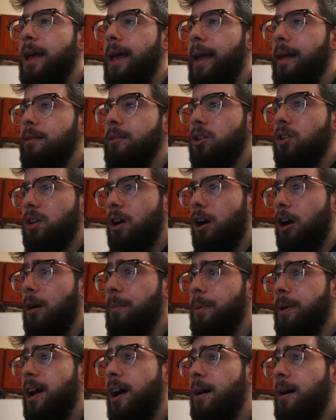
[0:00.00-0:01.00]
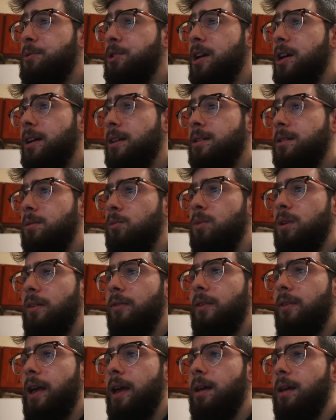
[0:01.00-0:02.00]
a little carpet object, we
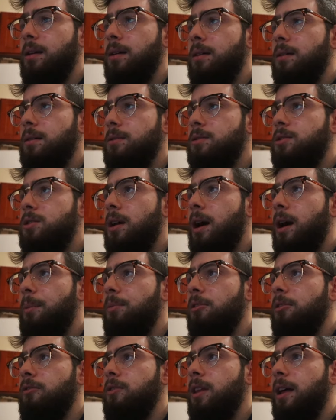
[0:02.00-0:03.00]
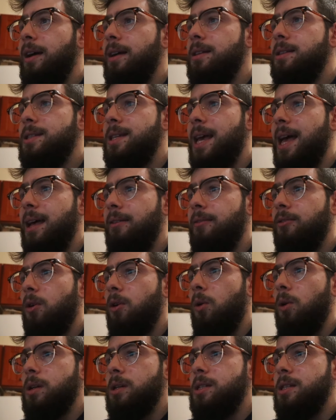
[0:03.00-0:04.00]
have a couple of lights, and of
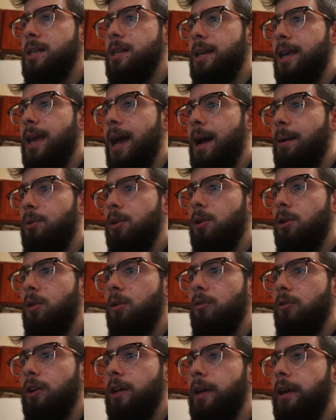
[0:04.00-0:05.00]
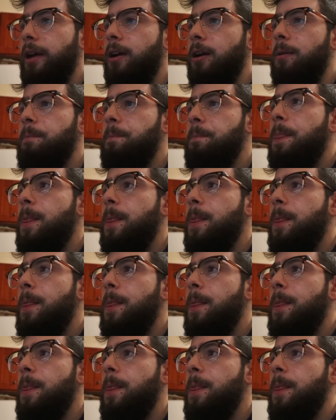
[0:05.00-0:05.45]
course the camera over here.